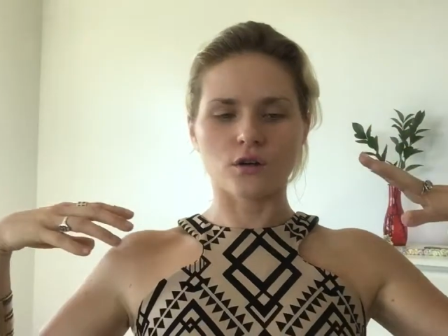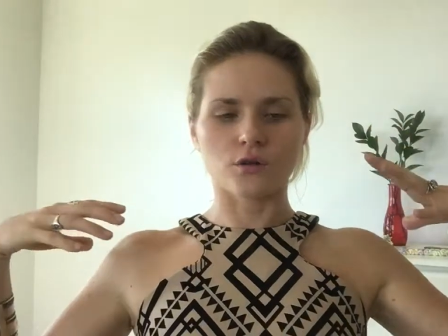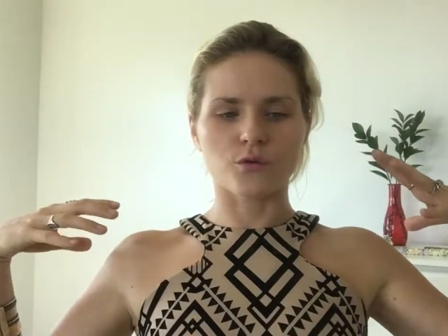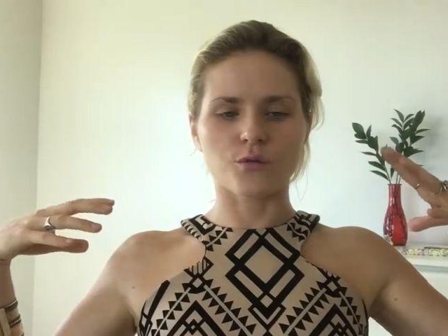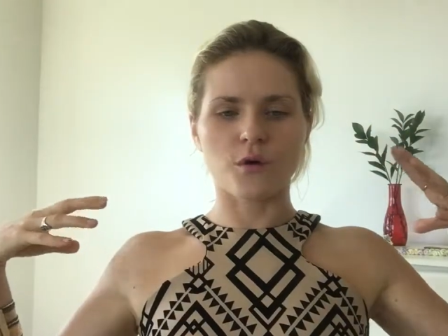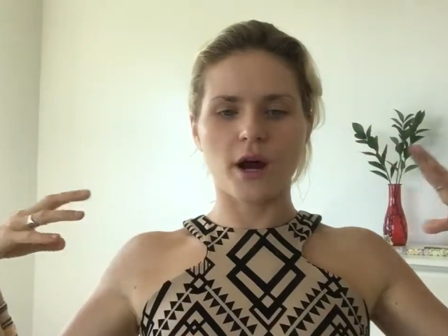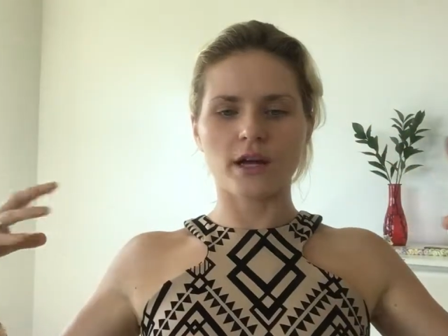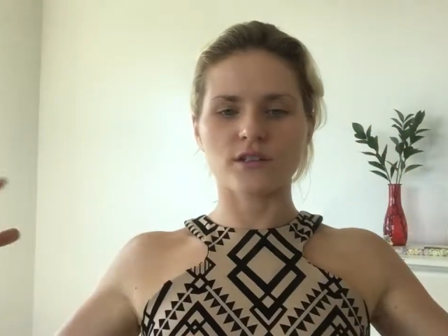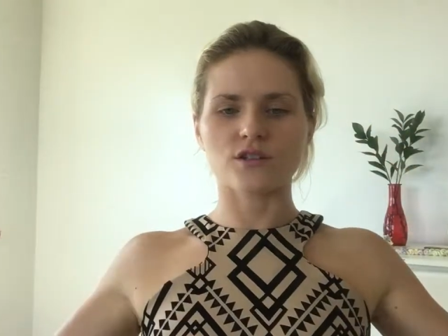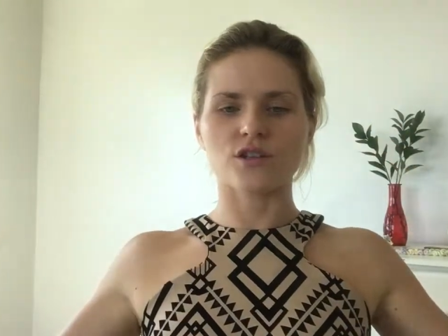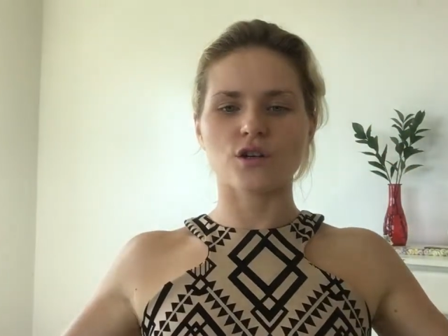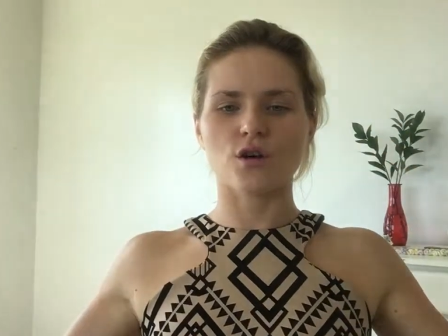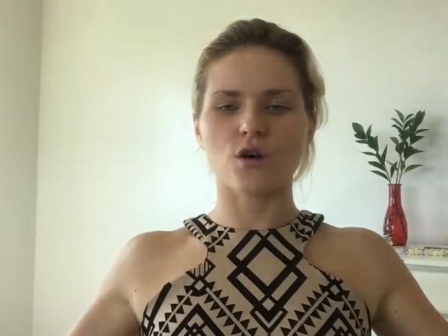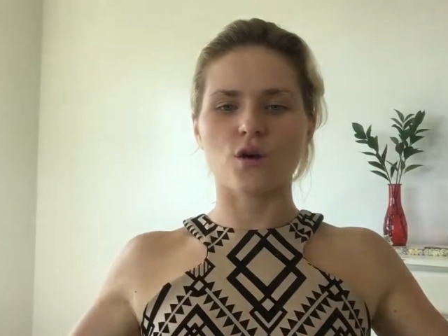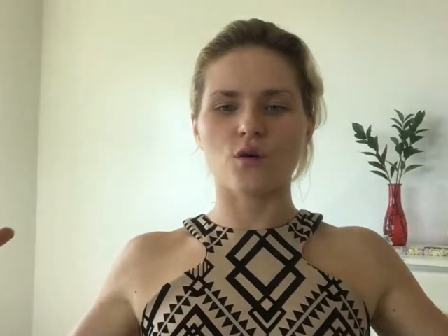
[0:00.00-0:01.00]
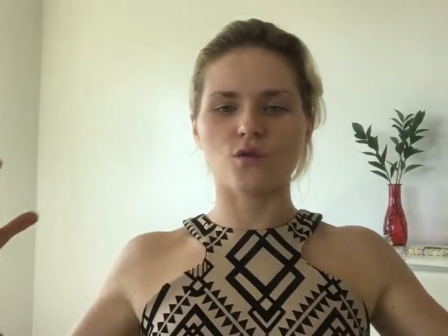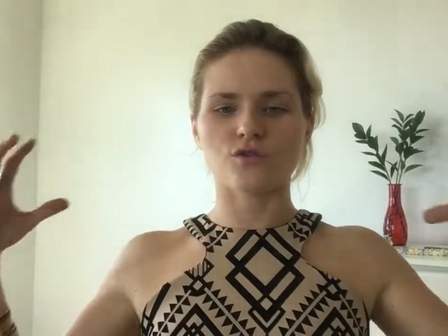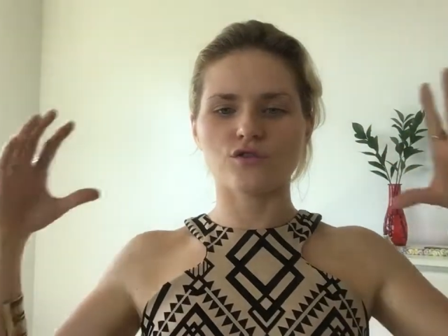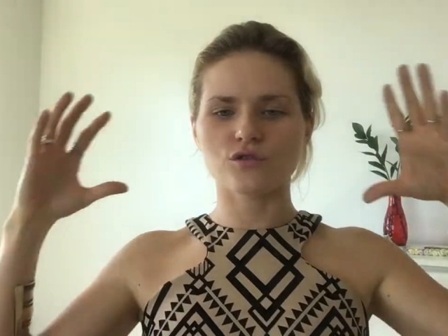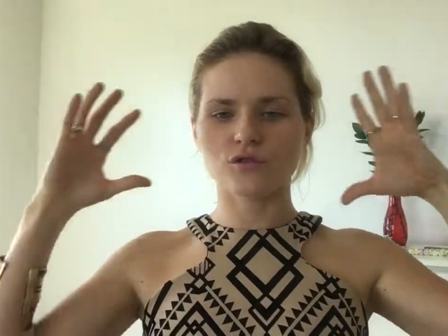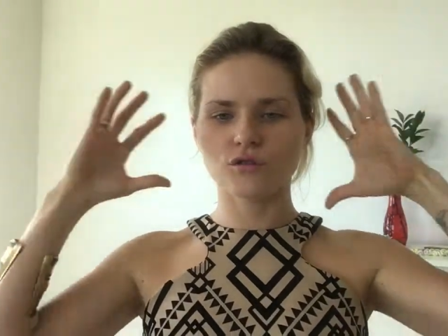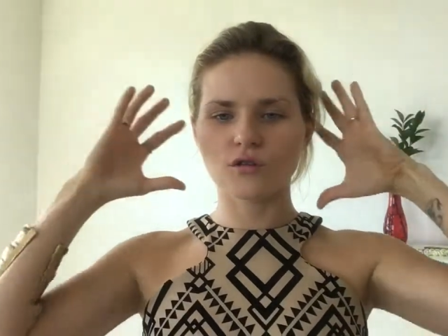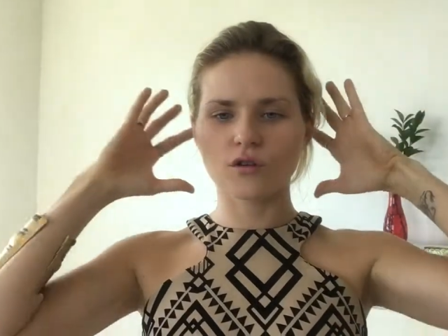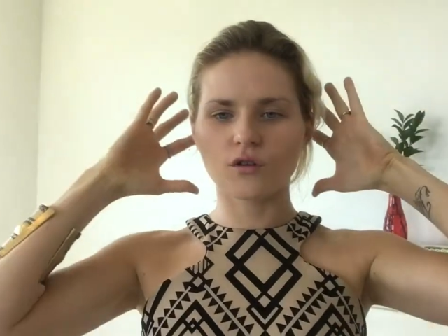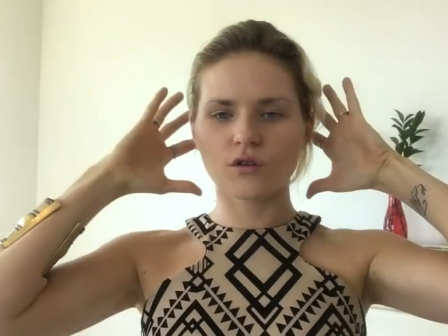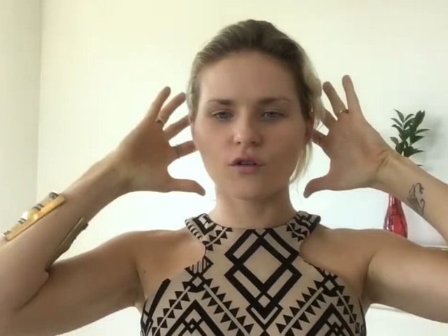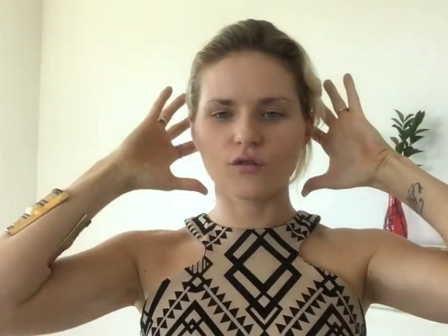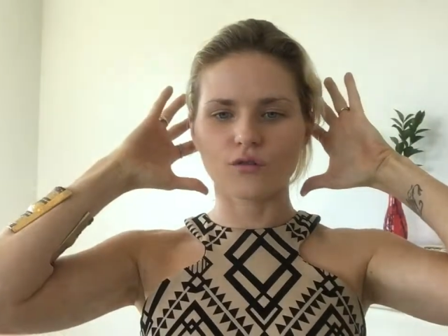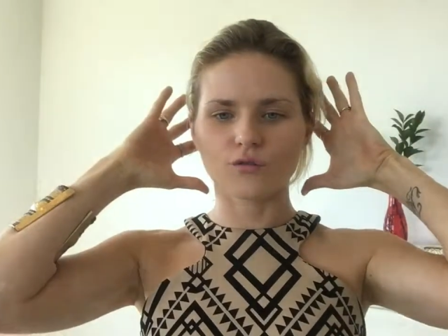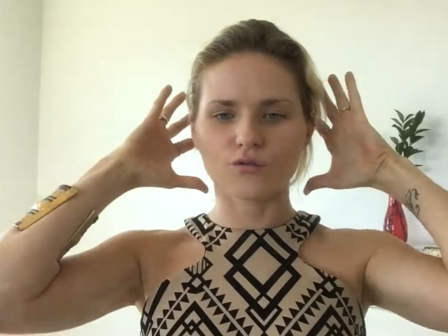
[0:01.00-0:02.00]
grandiose,
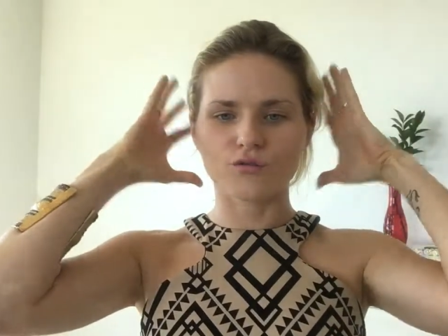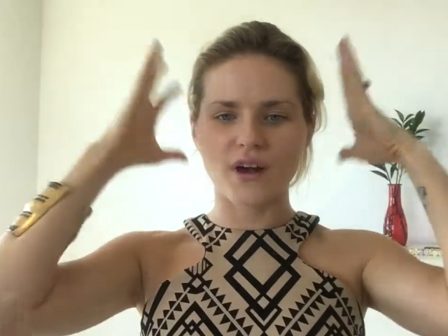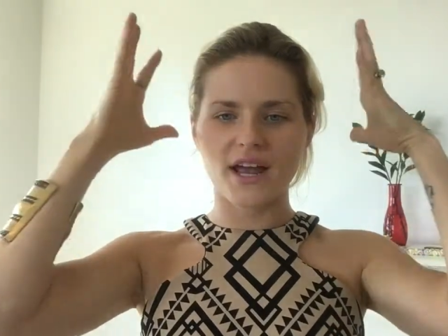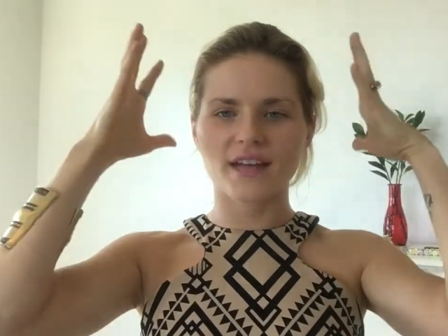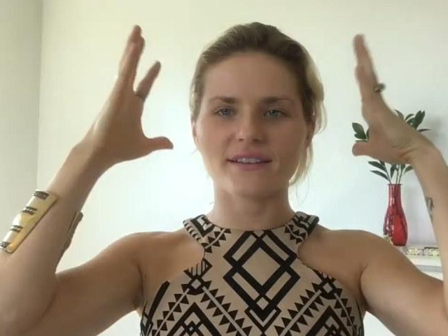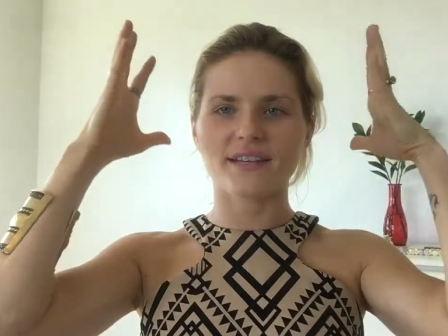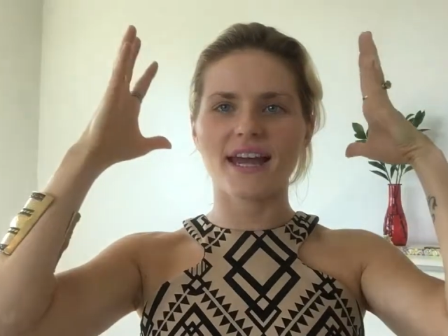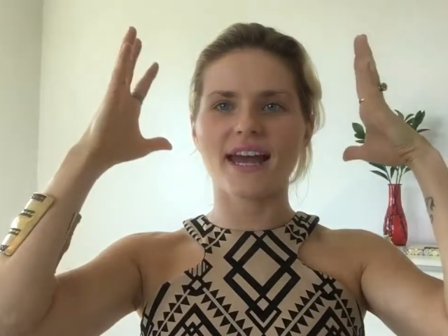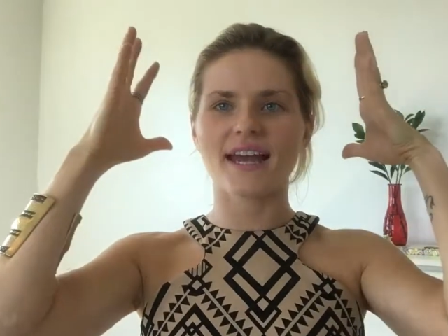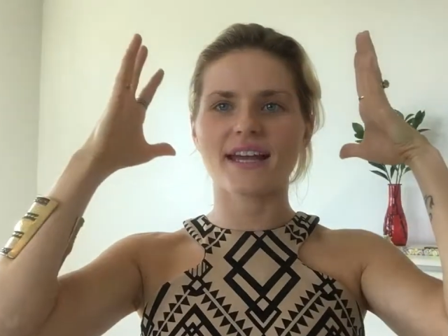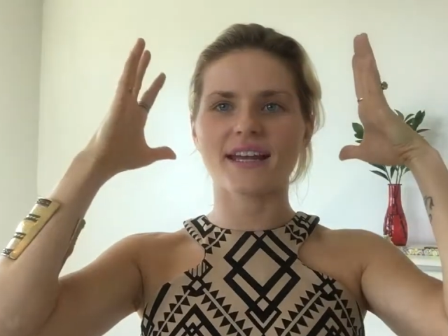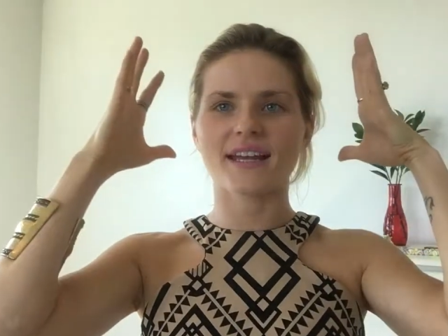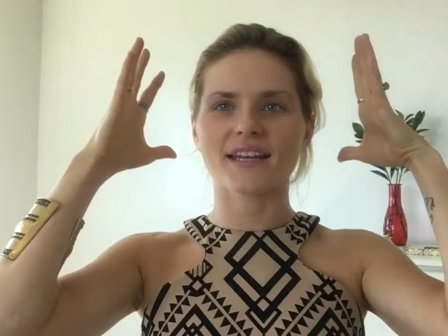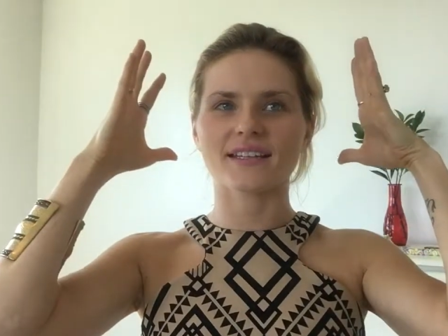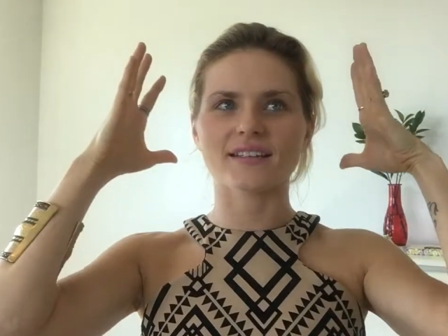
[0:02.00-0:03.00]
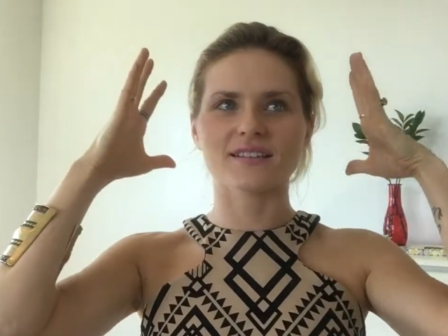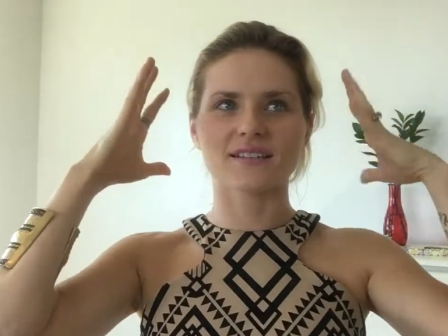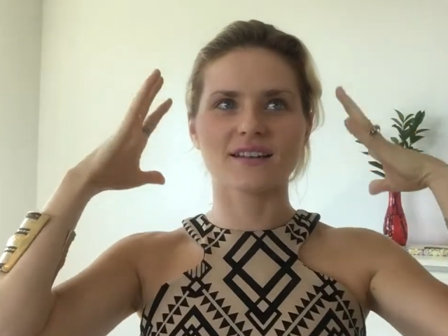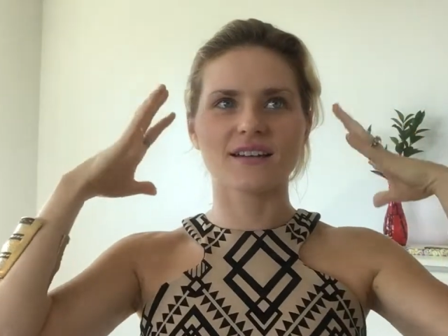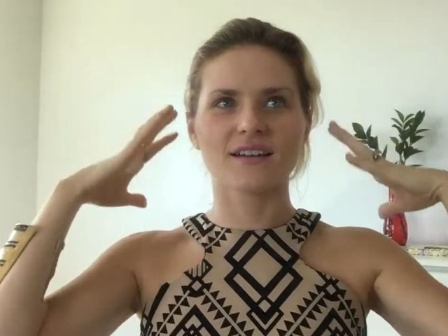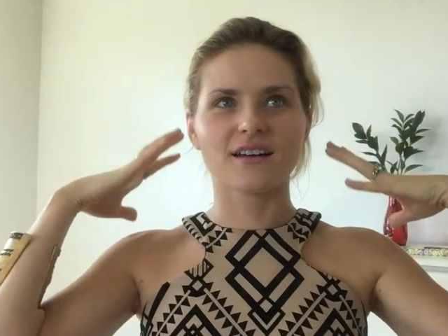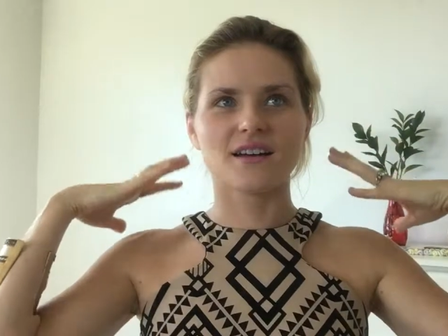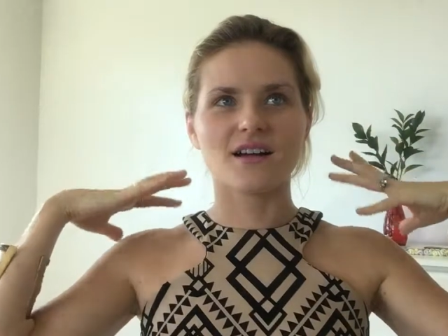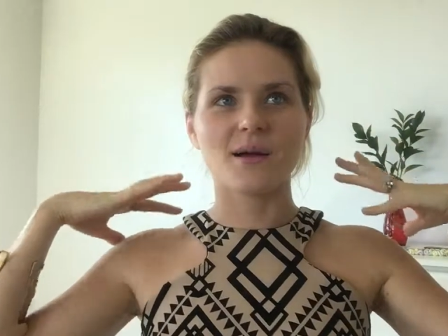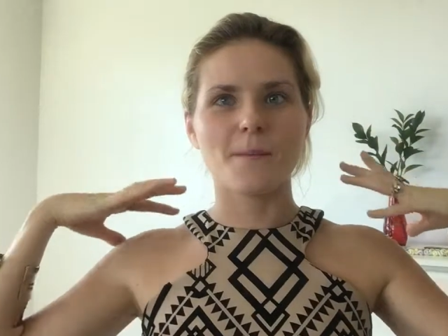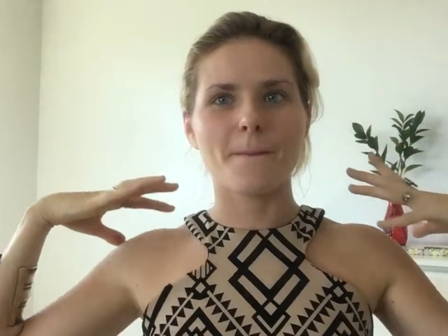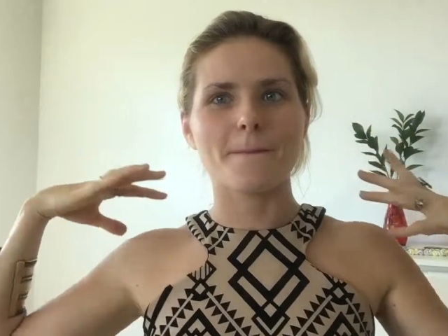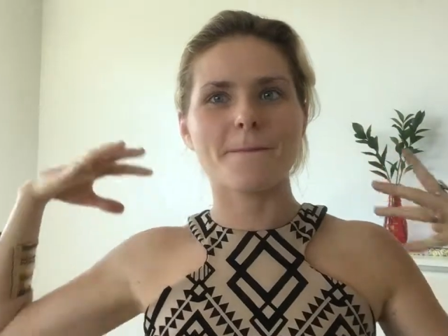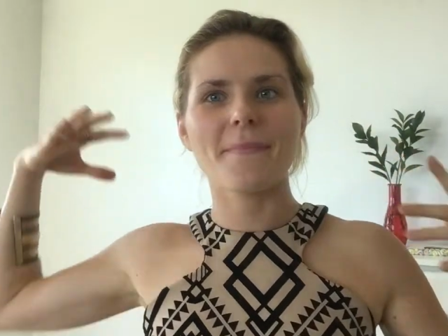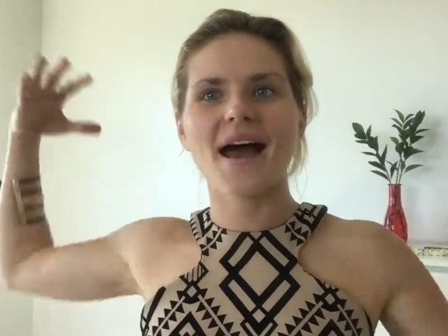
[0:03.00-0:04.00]
red-headed,
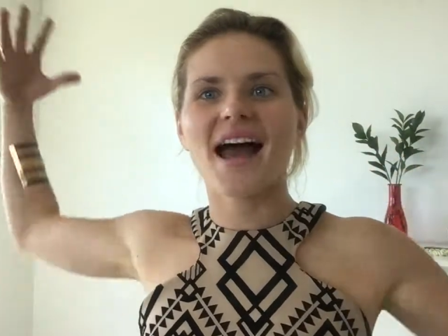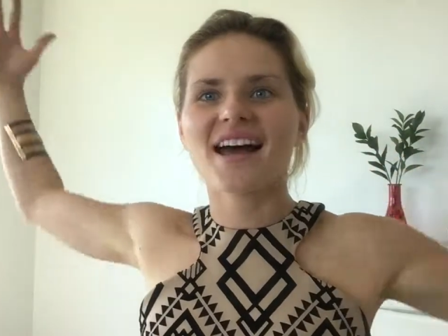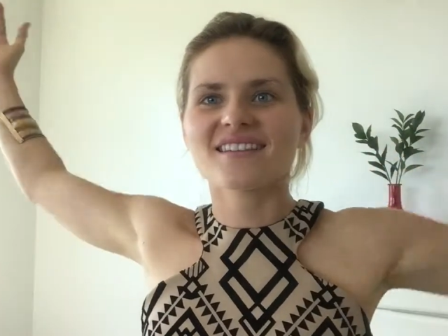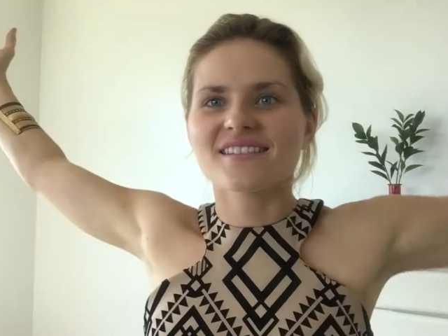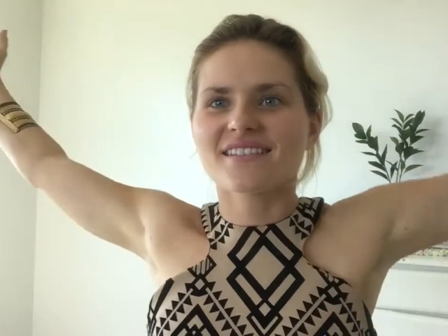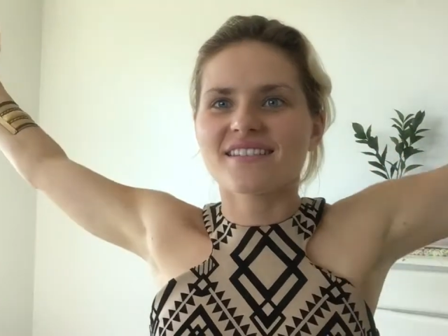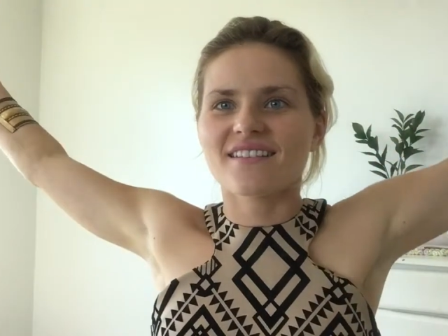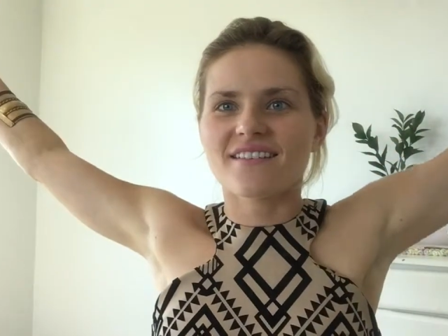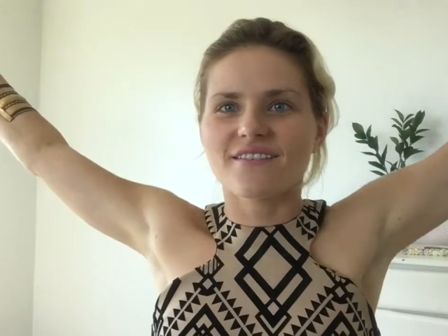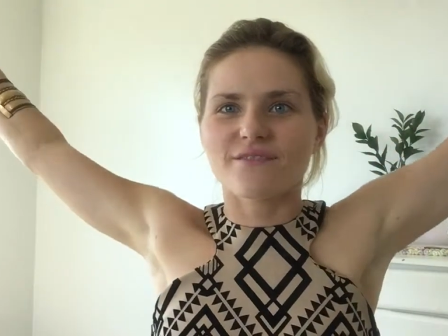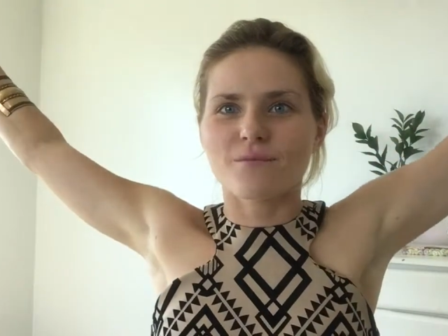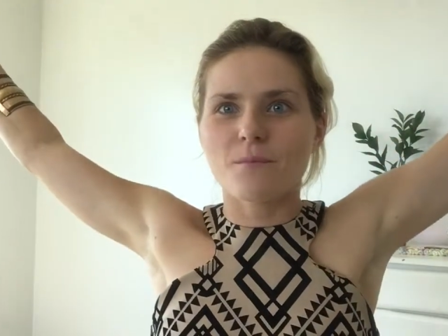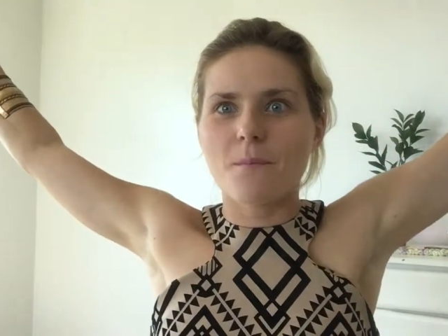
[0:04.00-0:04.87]
massive